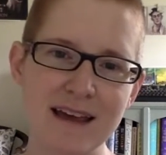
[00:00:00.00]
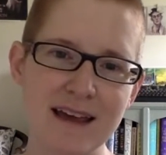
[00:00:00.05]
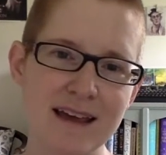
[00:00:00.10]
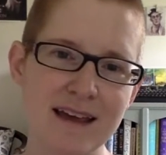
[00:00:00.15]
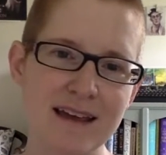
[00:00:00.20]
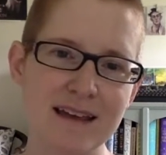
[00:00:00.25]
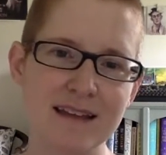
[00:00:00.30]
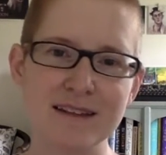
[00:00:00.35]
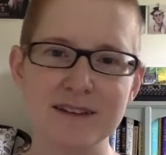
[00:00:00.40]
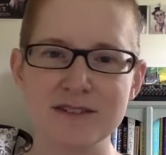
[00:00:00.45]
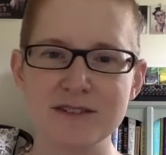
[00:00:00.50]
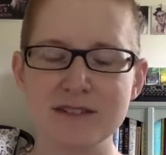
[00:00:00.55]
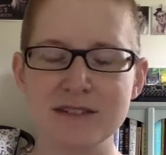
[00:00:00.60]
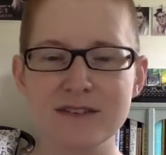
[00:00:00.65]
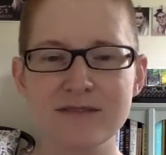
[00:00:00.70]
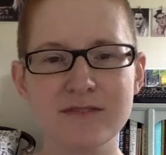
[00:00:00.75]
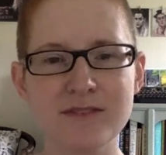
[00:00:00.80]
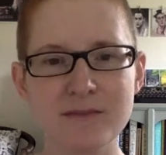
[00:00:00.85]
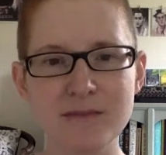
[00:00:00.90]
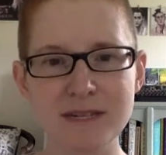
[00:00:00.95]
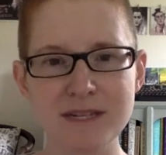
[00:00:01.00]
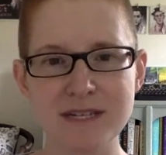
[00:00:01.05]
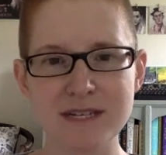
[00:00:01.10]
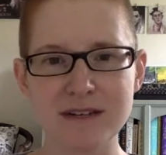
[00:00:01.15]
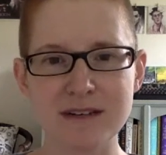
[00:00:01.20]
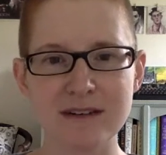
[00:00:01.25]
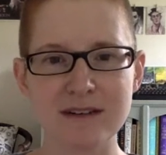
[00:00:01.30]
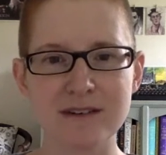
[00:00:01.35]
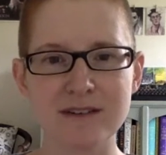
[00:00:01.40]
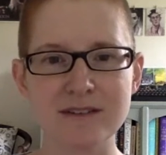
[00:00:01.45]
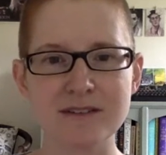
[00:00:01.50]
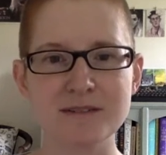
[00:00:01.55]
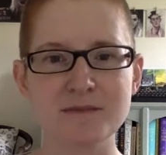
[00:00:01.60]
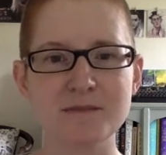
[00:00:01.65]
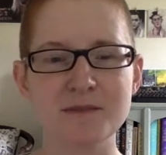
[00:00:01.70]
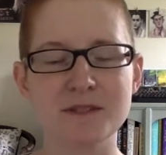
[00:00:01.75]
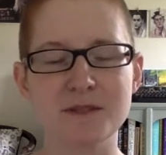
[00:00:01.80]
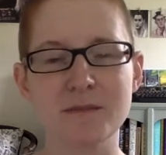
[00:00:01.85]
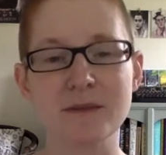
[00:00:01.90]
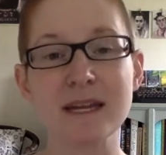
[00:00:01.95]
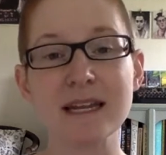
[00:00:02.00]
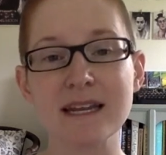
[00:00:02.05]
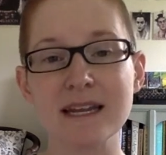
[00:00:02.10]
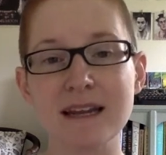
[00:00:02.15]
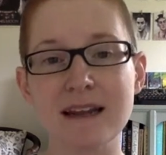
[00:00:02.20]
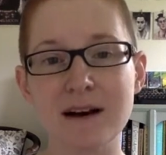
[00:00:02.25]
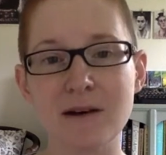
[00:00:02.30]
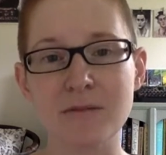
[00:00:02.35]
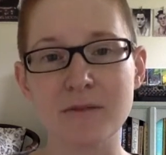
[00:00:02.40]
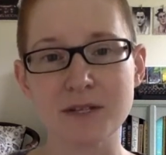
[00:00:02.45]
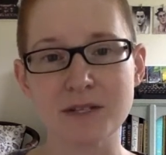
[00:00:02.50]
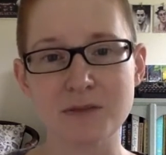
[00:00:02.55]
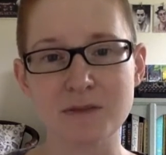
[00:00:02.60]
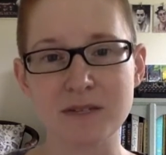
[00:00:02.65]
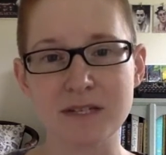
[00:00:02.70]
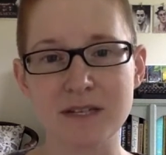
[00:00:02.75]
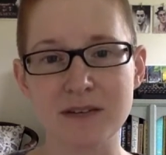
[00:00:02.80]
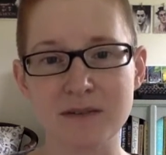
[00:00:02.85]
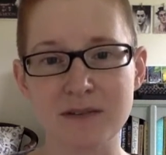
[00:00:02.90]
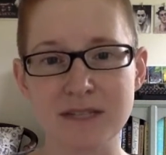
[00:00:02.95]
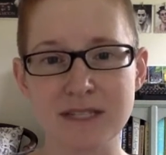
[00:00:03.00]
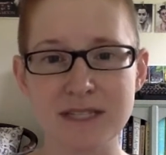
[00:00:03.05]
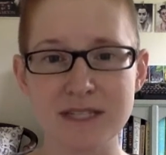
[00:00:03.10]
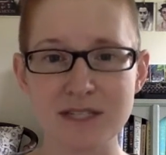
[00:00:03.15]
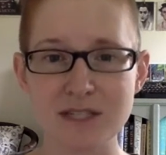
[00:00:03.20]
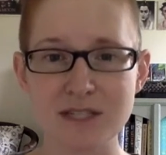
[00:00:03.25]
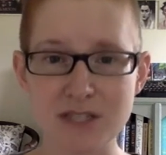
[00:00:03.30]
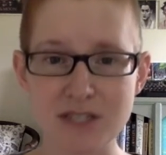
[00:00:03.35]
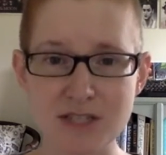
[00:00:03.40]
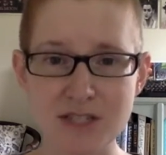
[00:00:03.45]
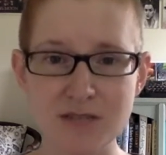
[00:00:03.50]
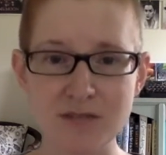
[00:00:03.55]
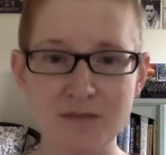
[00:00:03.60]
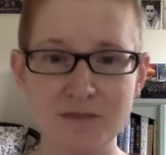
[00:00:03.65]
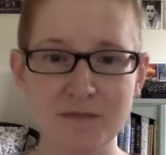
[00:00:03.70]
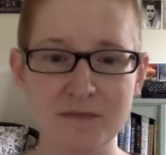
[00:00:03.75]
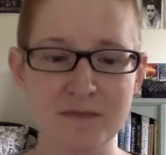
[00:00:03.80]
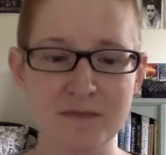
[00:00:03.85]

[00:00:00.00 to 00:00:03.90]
and there's different materials depending on which one you want to do.